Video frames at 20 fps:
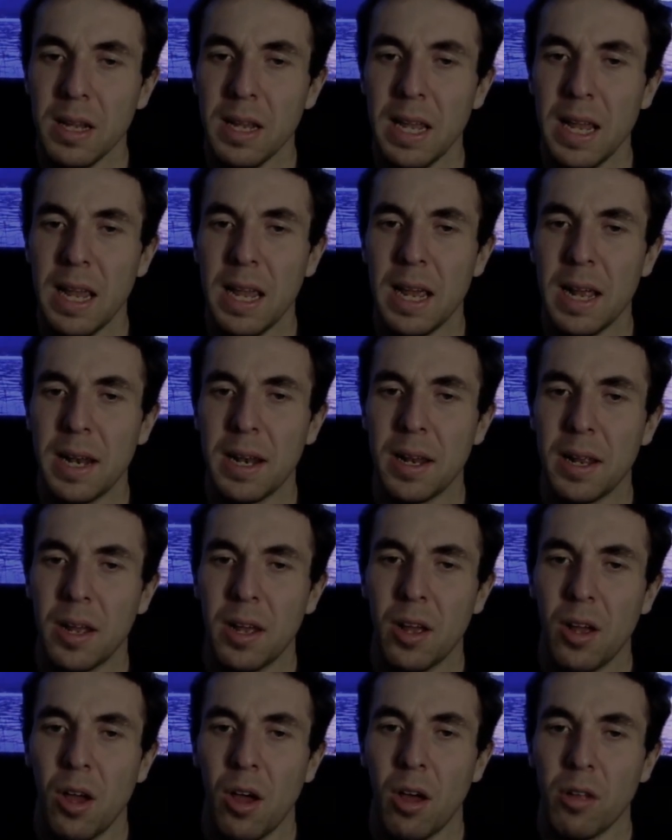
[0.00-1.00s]
And
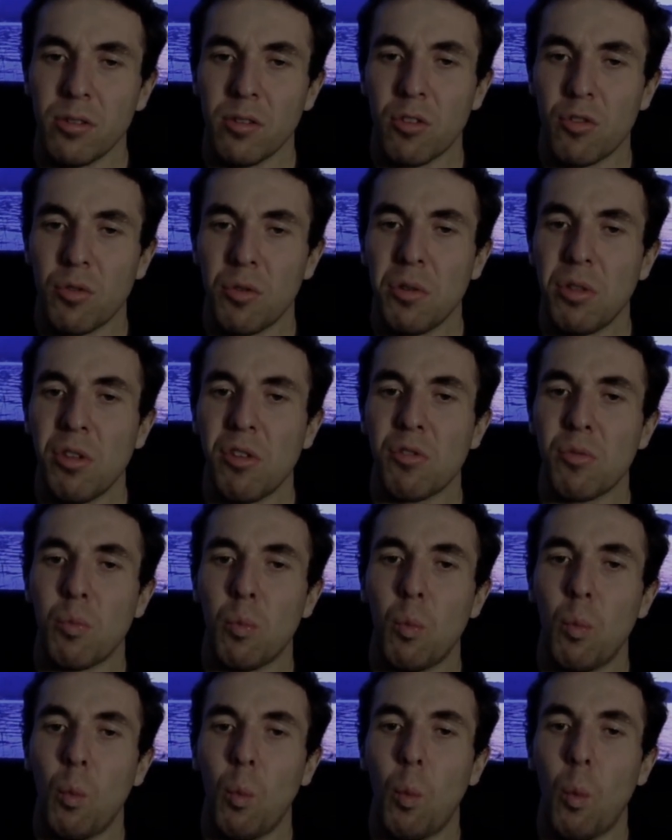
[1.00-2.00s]
the truth is,
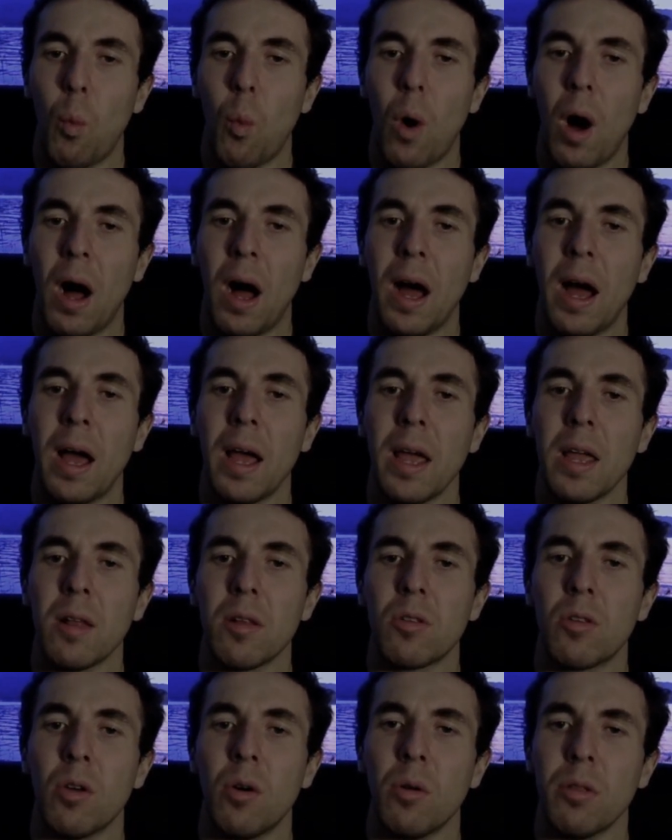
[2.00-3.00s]

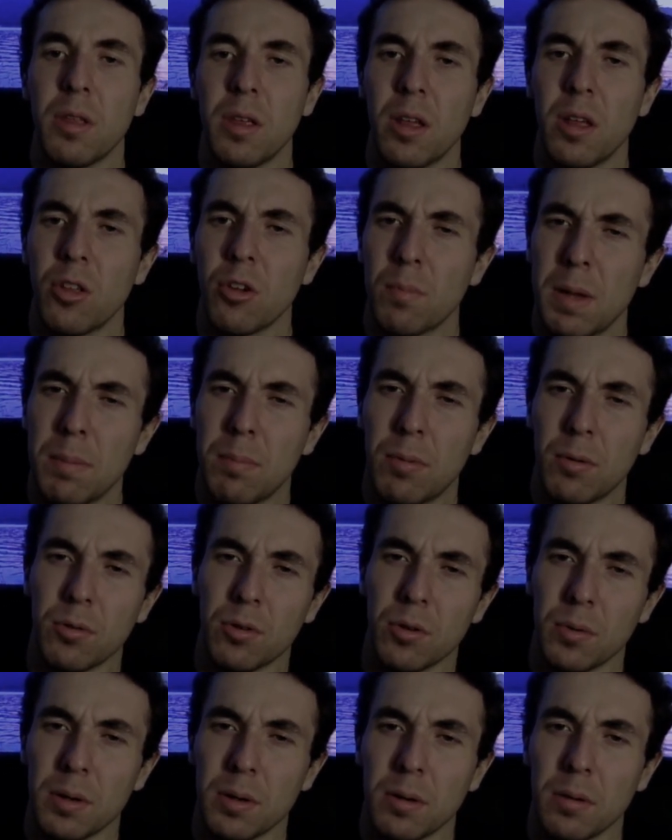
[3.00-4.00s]
why don't the other people
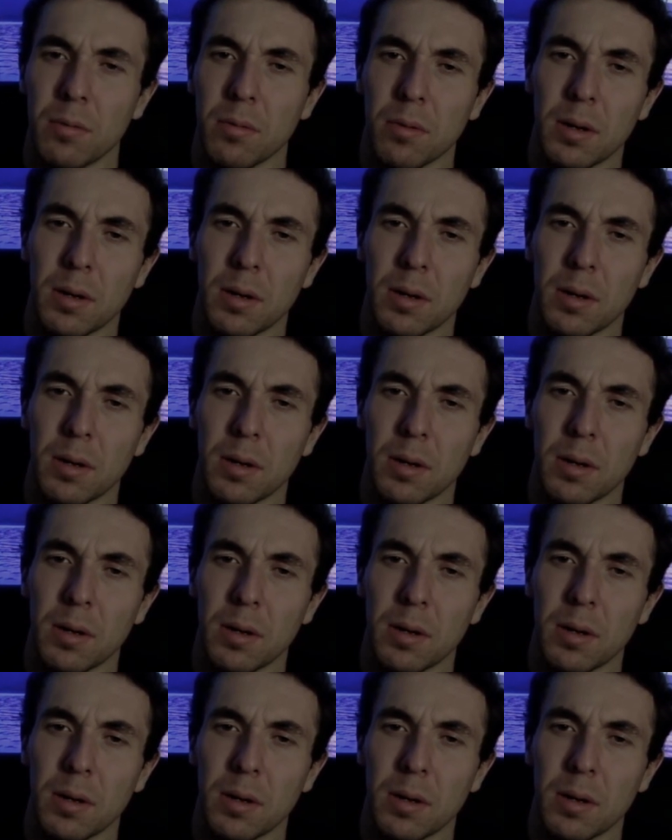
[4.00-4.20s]
do it?